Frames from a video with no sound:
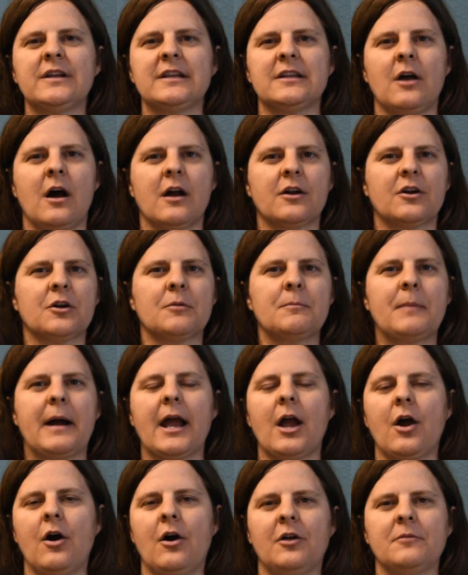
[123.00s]
it longer,
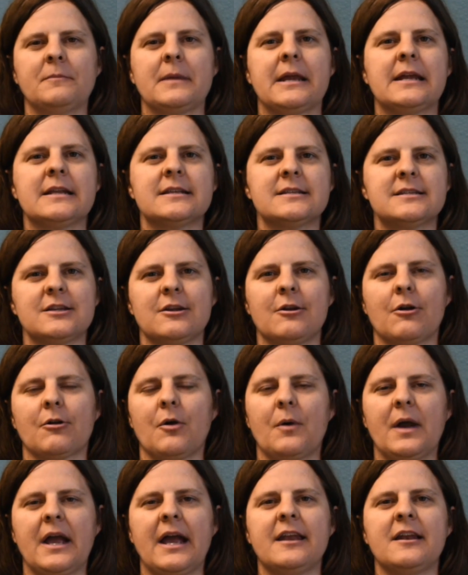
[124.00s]
by all means, you know,
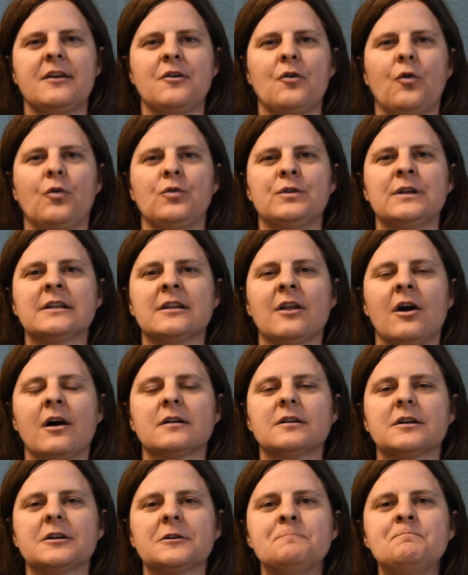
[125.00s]
go ahead and hold it
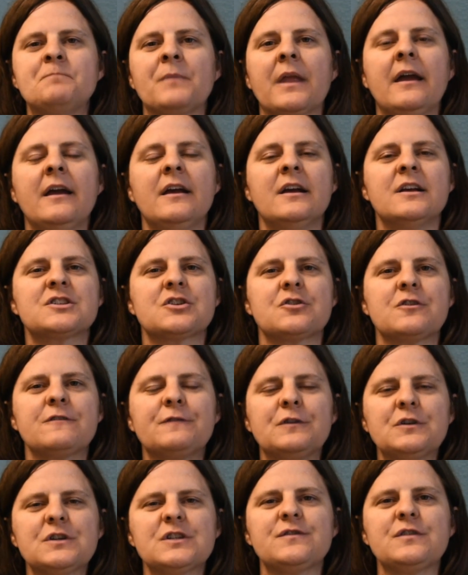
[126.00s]
longer. So the
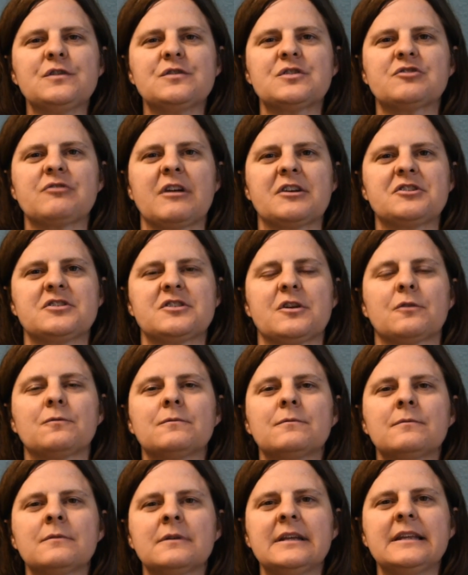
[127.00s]
first few stretches are
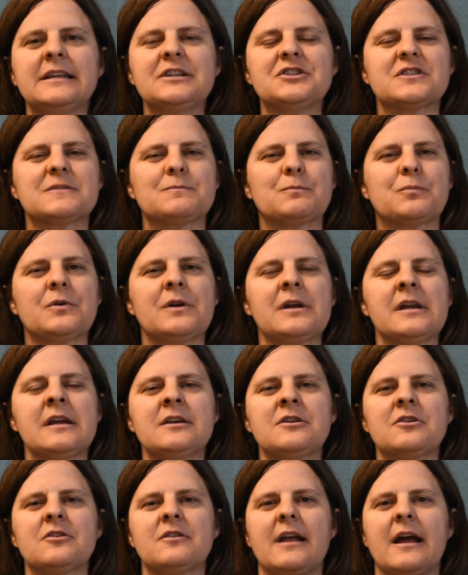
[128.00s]
really just
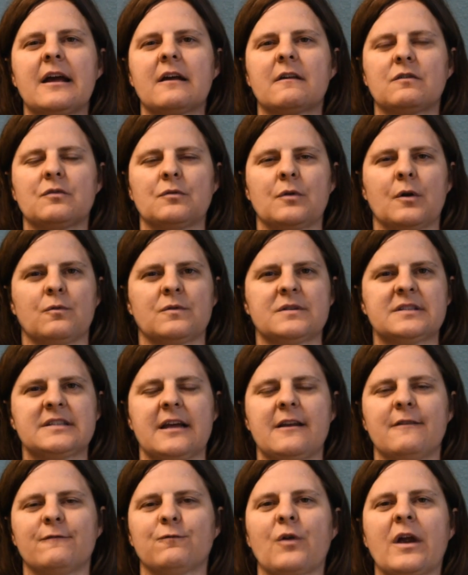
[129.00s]
bringing your neck through a
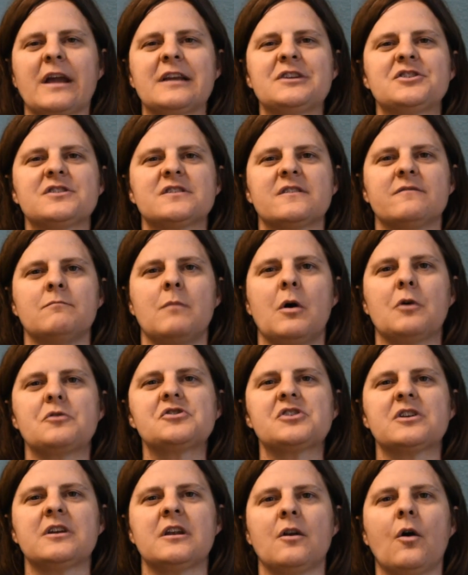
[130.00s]
set of ranges of
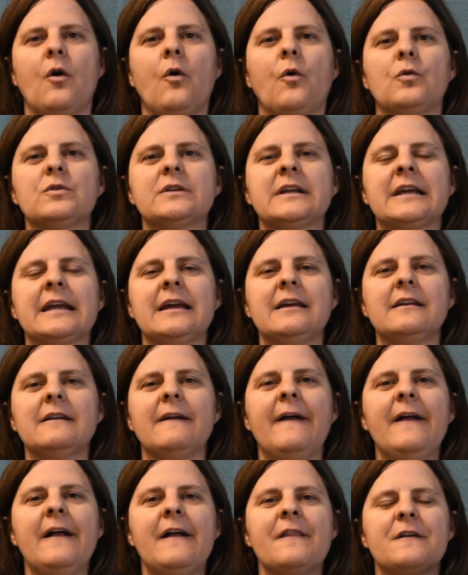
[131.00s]
motion and holding it.
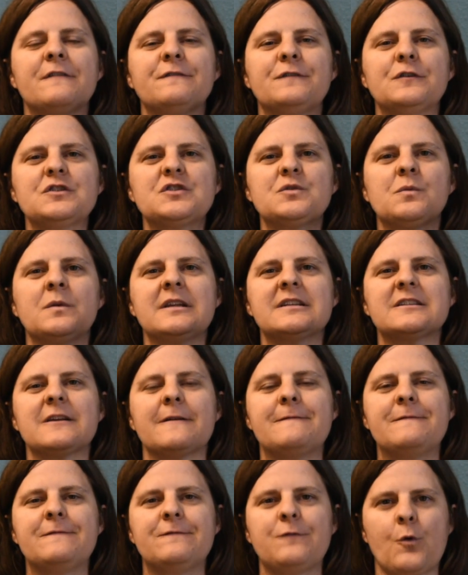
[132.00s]
The first one is
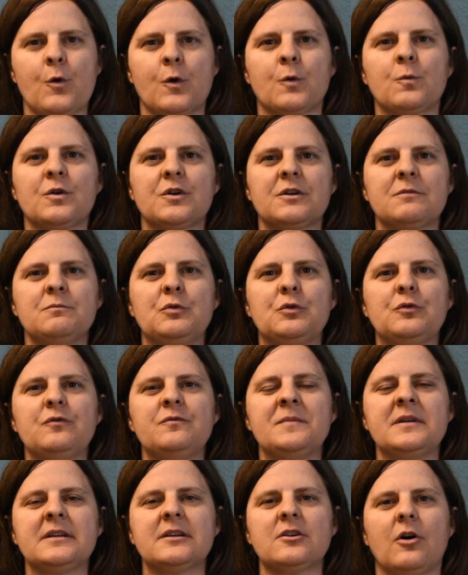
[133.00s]
a forward
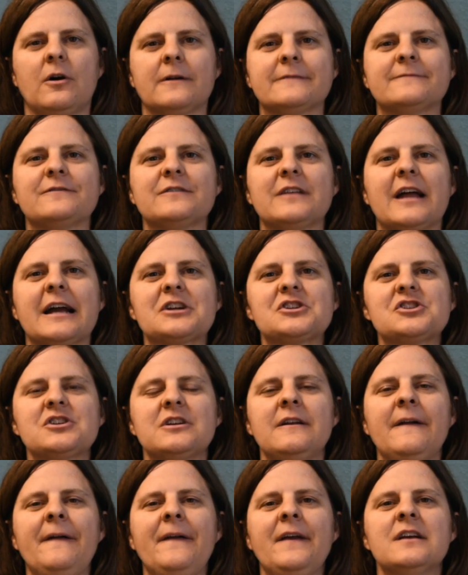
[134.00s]
movement called
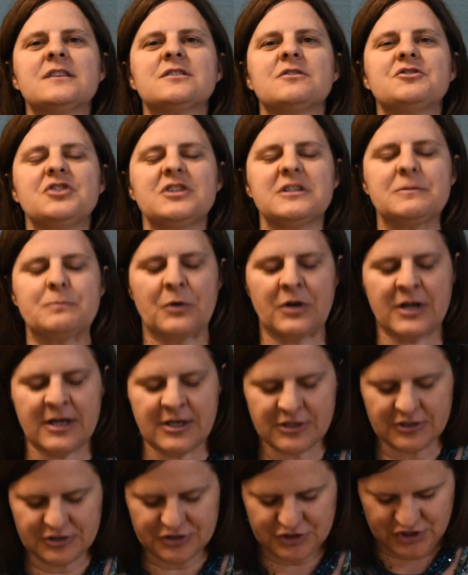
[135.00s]
flexion. So just
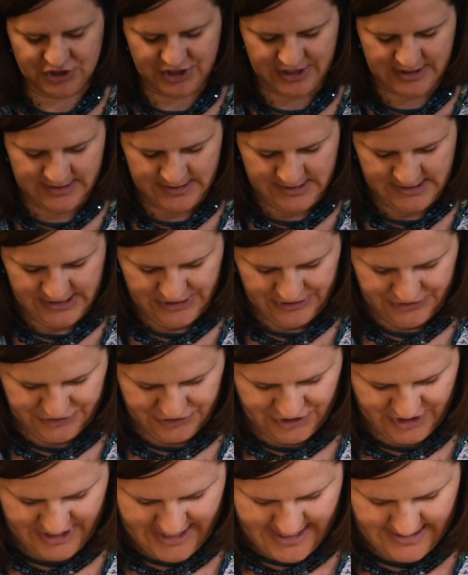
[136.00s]
bringing your chin to your
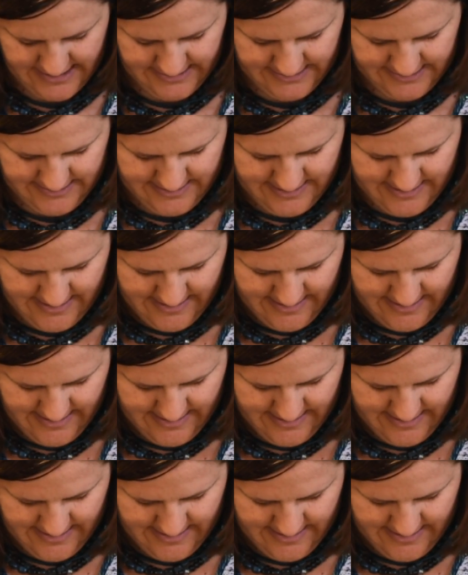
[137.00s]
chest